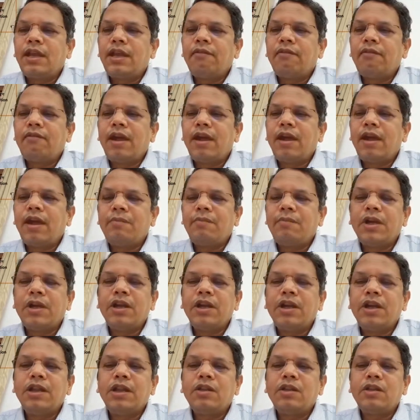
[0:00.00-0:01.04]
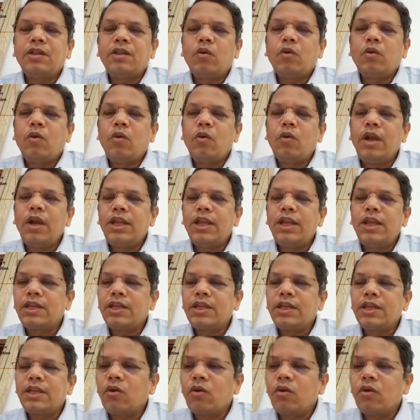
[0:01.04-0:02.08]
that have happened in old
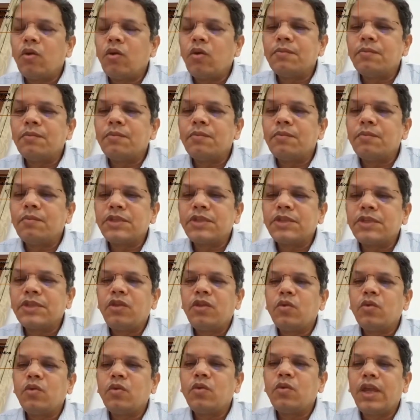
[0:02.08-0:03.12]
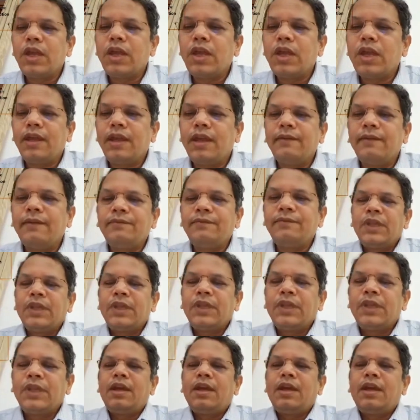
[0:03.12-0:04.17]
age care homes in UK
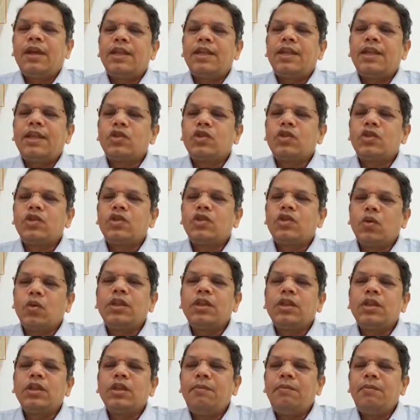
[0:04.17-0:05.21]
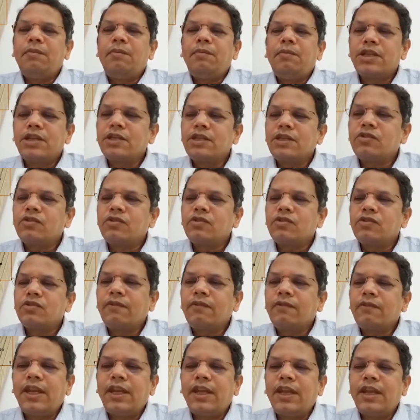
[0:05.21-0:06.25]
has shown the
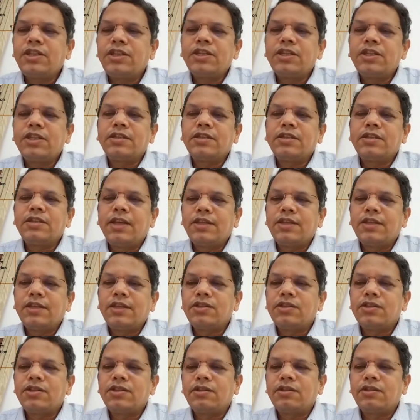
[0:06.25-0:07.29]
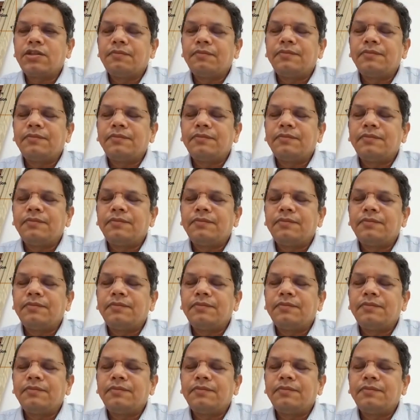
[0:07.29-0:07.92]
limitations of NHS as a system.